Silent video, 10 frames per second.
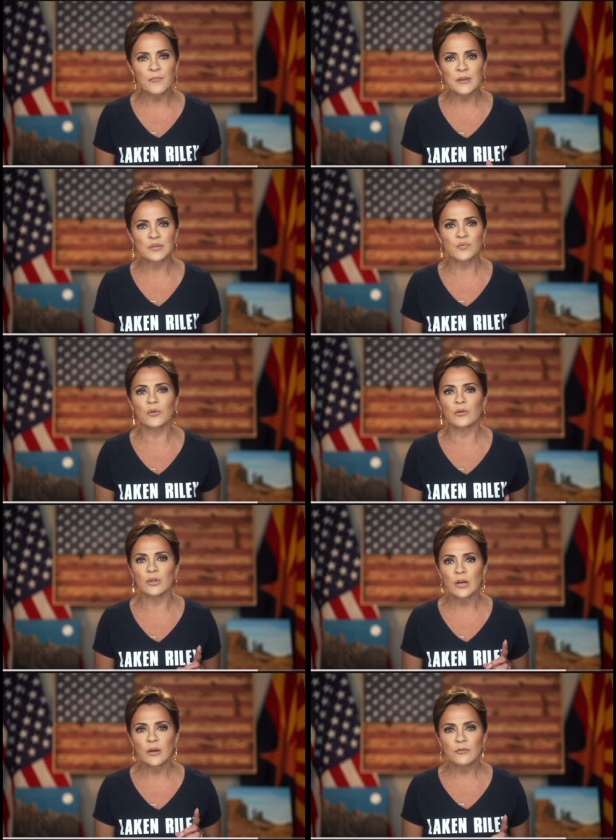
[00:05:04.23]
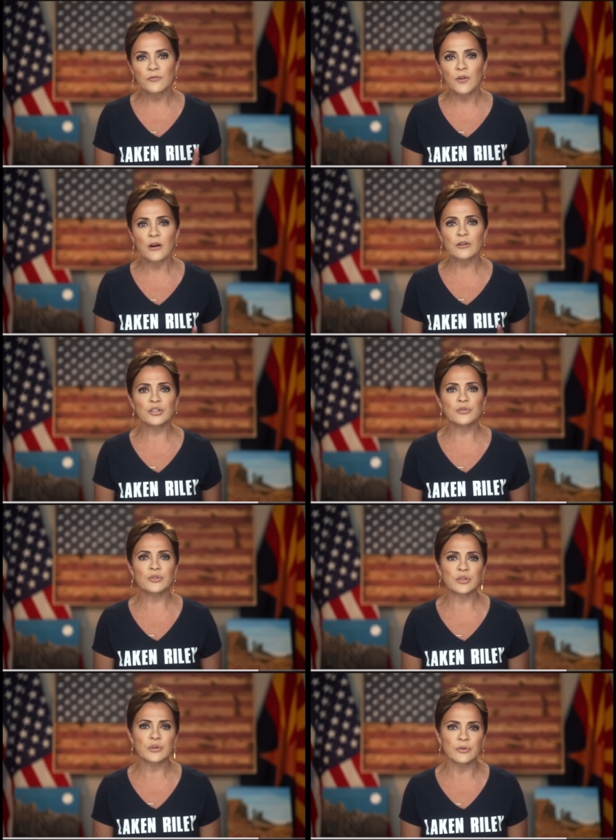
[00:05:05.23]
this world far too
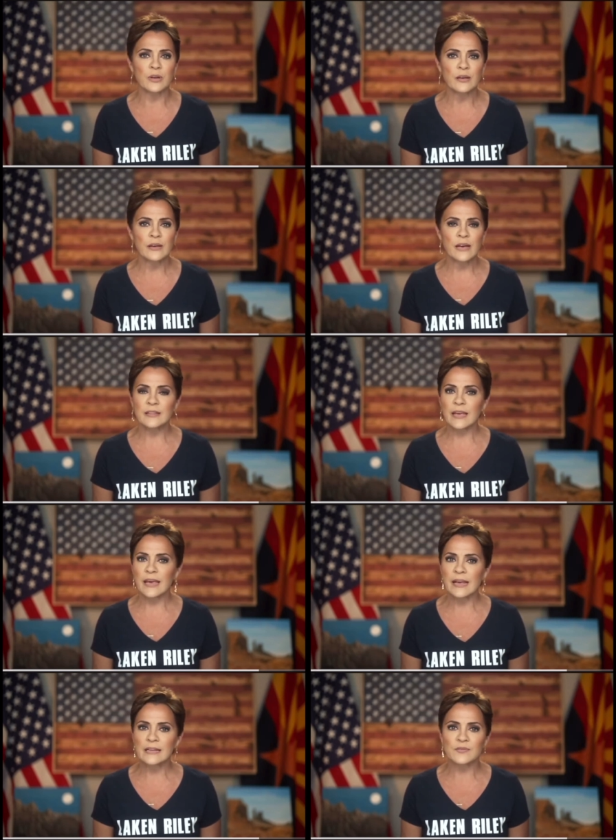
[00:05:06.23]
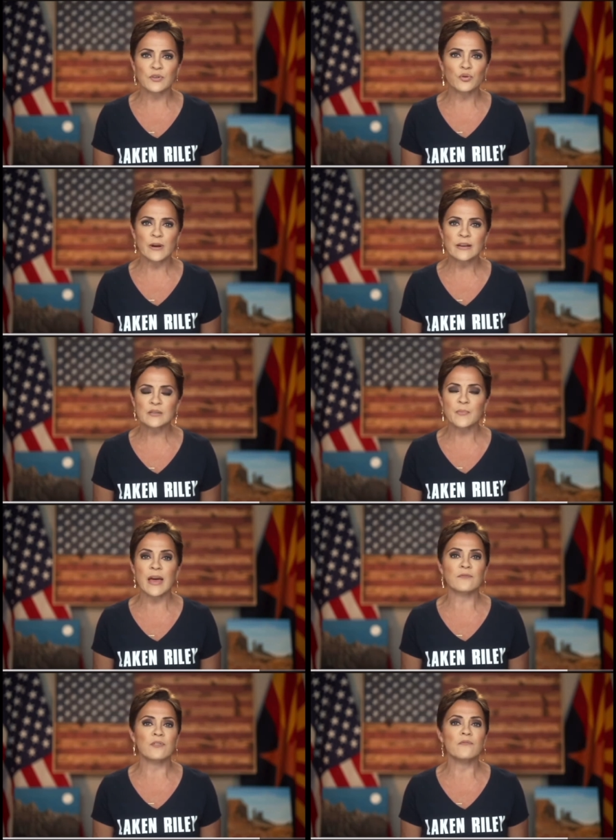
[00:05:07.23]
soon at the hands of a crazed
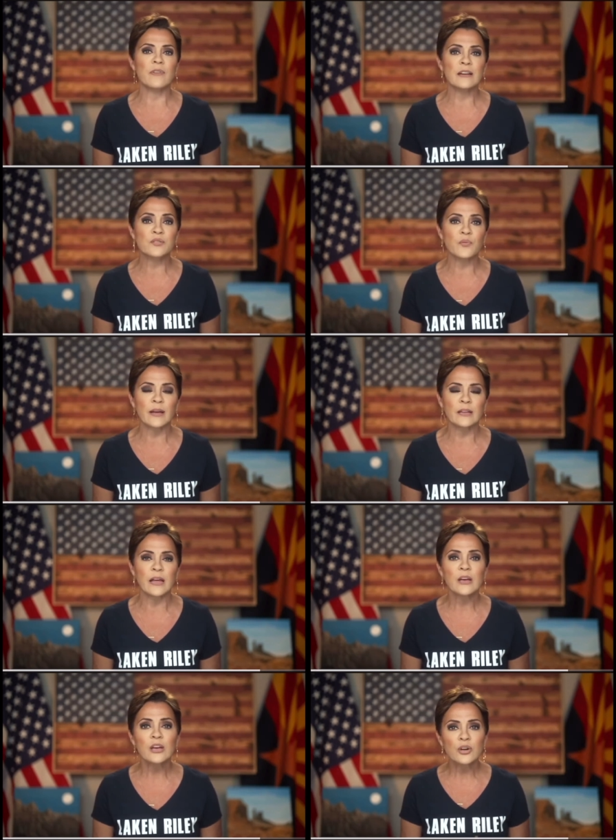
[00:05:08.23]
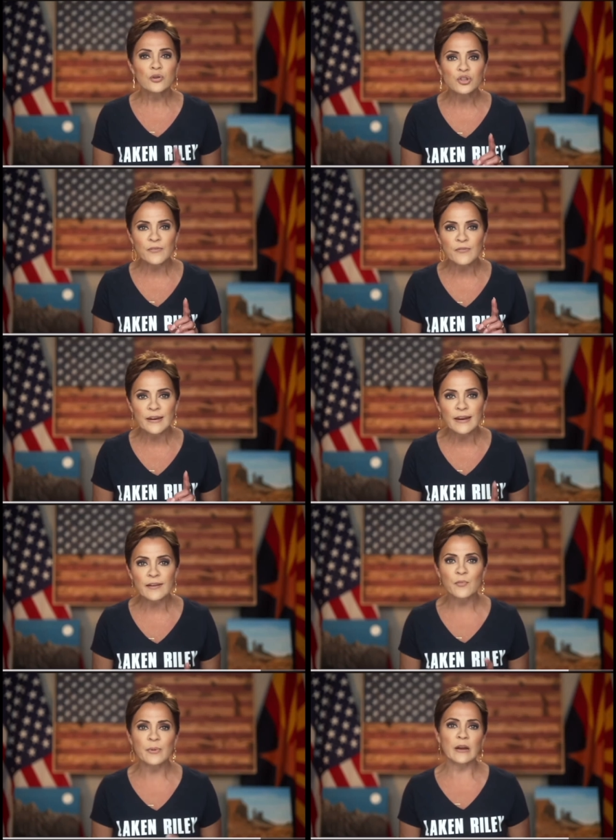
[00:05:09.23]
man from Venezuela who should have
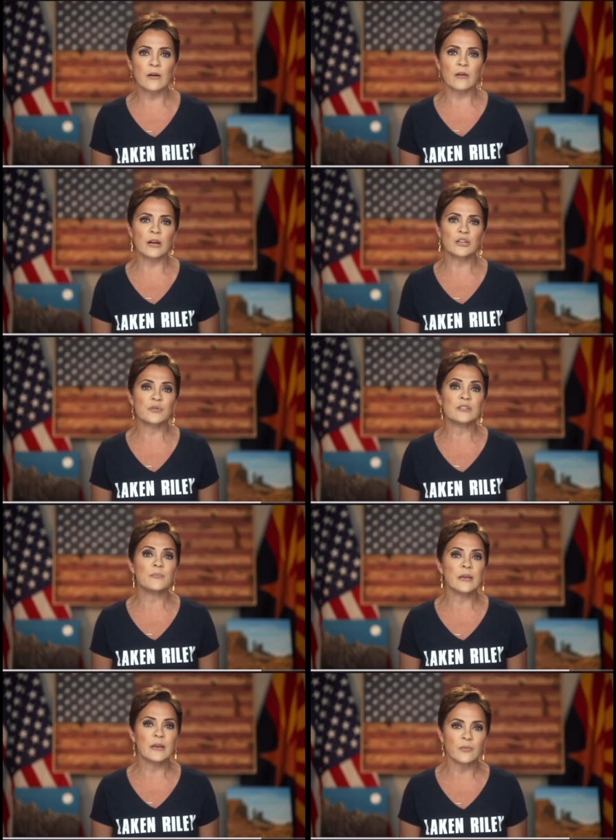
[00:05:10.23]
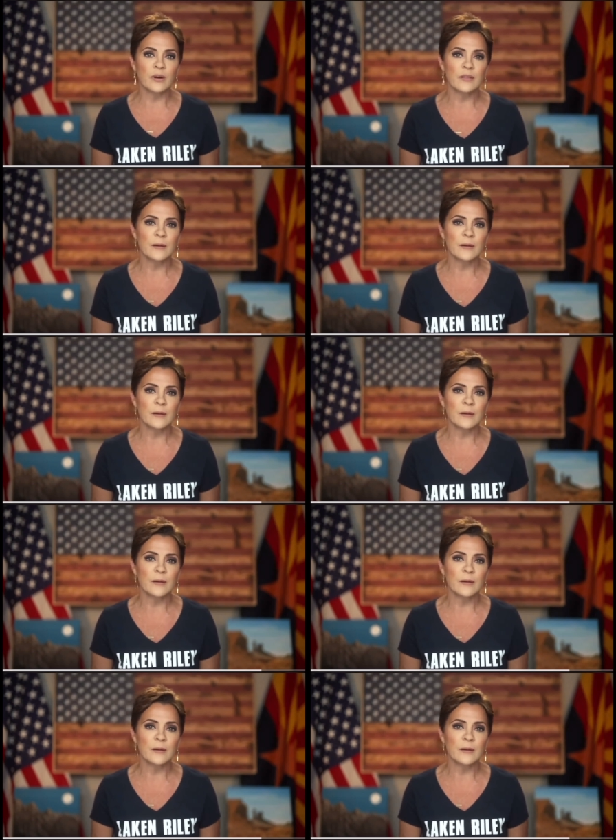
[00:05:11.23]
never been in our country to begin with.